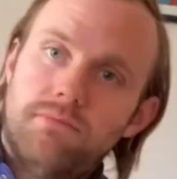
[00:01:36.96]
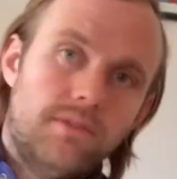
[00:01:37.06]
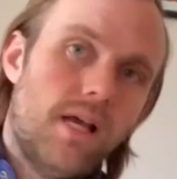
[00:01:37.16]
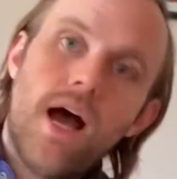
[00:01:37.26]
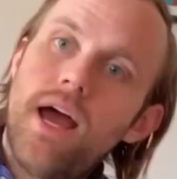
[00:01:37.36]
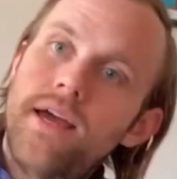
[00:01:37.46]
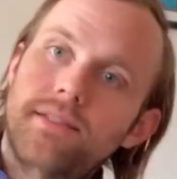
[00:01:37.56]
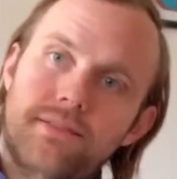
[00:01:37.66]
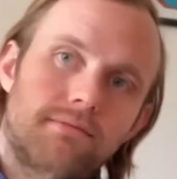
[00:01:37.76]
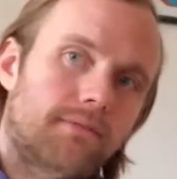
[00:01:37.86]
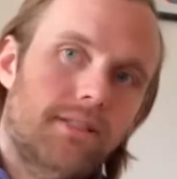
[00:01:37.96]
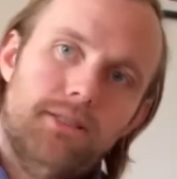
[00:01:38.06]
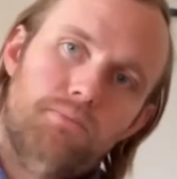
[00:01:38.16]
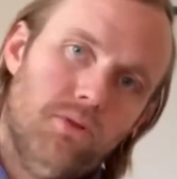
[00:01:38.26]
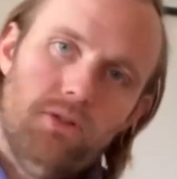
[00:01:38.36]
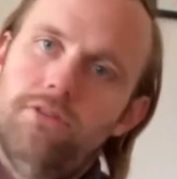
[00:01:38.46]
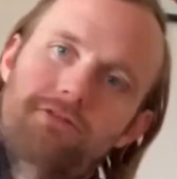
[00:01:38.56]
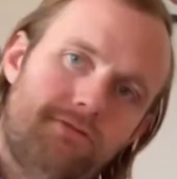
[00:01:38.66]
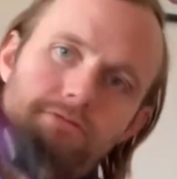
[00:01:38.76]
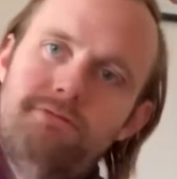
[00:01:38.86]
Nice and
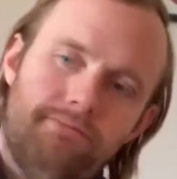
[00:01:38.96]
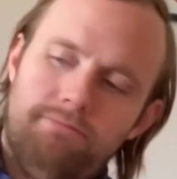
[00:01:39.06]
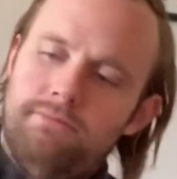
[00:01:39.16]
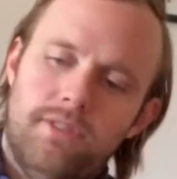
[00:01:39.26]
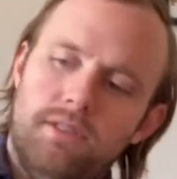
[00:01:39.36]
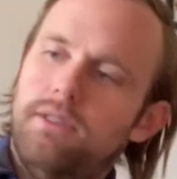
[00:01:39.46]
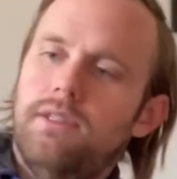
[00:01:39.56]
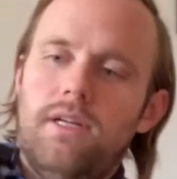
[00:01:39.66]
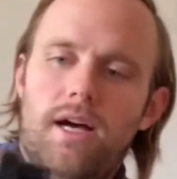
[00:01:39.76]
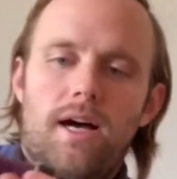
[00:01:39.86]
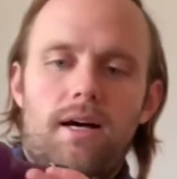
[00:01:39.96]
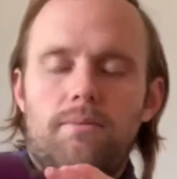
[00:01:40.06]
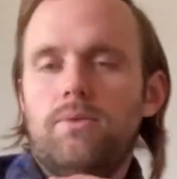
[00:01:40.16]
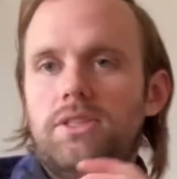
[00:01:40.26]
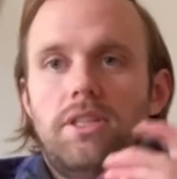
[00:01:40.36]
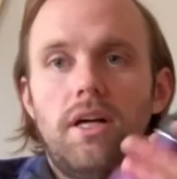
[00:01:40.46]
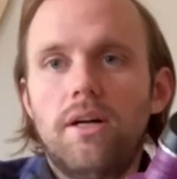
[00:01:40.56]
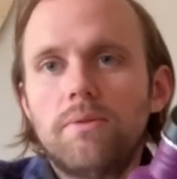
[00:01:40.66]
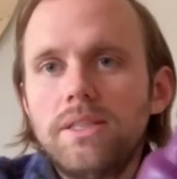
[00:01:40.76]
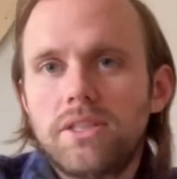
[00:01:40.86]
leak-proof. Which,
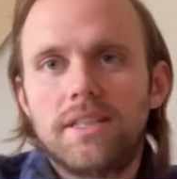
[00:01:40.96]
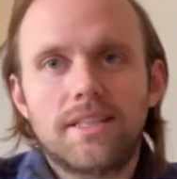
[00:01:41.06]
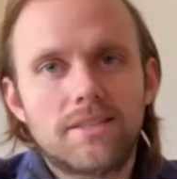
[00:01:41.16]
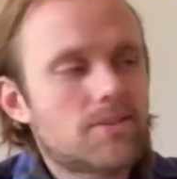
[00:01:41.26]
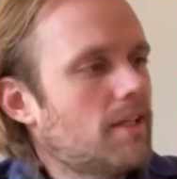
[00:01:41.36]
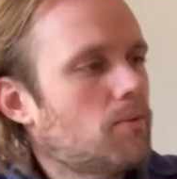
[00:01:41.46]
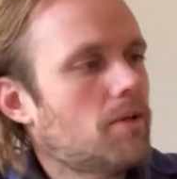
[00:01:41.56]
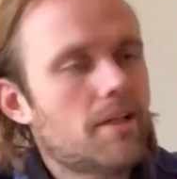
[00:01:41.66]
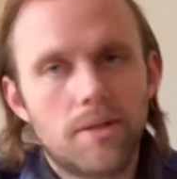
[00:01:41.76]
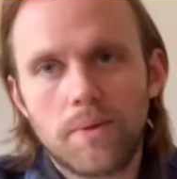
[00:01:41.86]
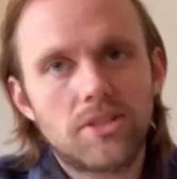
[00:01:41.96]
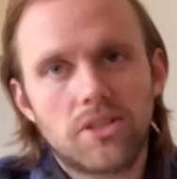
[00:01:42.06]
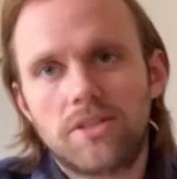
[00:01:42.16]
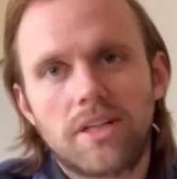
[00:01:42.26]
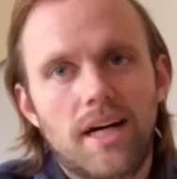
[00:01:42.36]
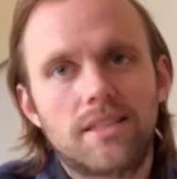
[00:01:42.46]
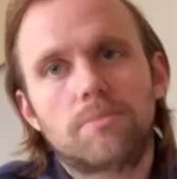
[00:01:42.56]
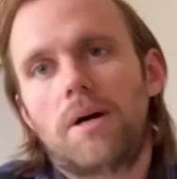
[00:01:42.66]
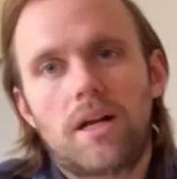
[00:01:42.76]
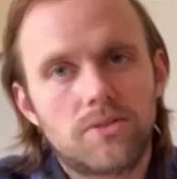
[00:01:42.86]
originally, this is like one of the original kinds of
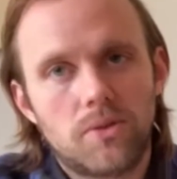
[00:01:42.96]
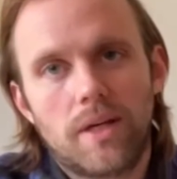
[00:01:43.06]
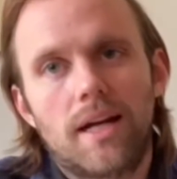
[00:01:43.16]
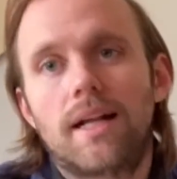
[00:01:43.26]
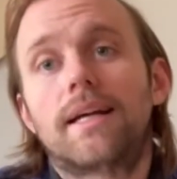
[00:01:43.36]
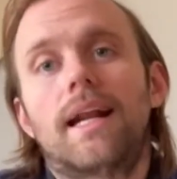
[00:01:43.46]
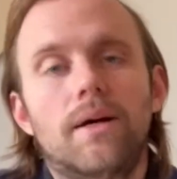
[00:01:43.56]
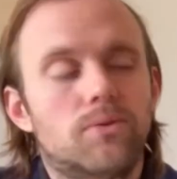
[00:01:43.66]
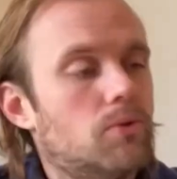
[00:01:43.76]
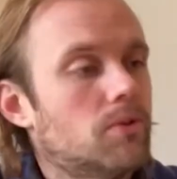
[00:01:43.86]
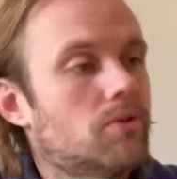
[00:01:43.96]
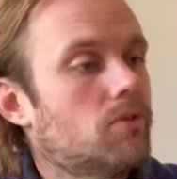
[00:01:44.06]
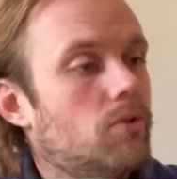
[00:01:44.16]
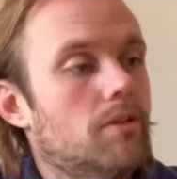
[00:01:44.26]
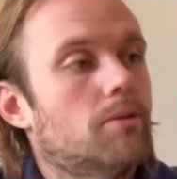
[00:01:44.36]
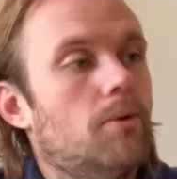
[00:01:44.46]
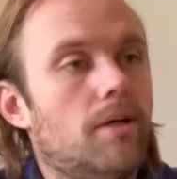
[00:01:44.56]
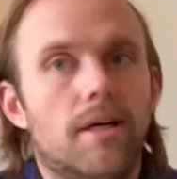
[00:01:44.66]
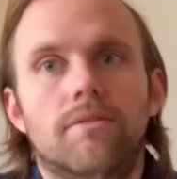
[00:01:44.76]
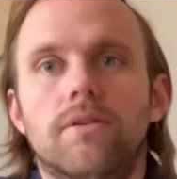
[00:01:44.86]
bottles you get at like an outdoor store or
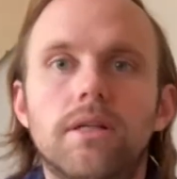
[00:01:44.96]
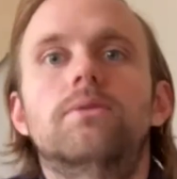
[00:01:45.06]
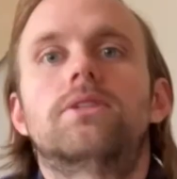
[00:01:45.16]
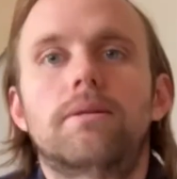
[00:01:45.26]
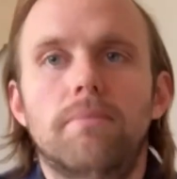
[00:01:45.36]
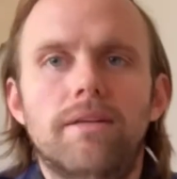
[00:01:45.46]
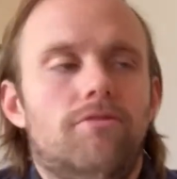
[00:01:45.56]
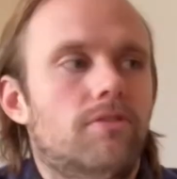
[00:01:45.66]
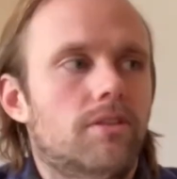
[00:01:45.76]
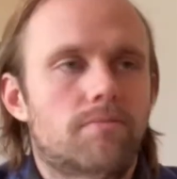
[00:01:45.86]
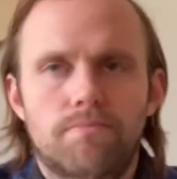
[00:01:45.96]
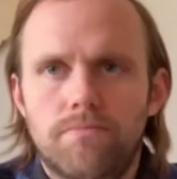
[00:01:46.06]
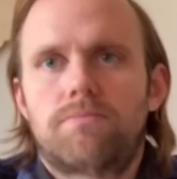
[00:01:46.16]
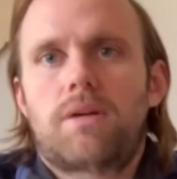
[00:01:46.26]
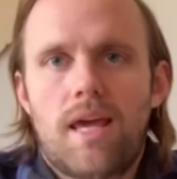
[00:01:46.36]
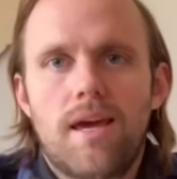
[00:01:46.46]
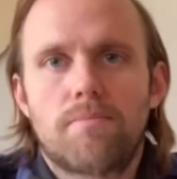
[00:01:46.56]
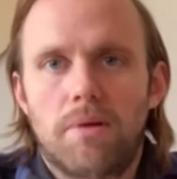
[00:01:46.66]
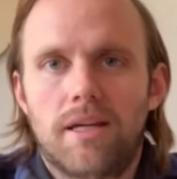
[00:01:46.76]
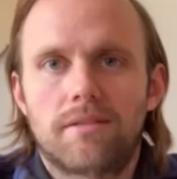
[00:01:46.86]
whatever, and it was like meant for
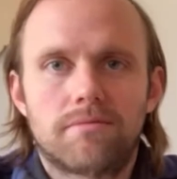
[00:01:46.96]
camping.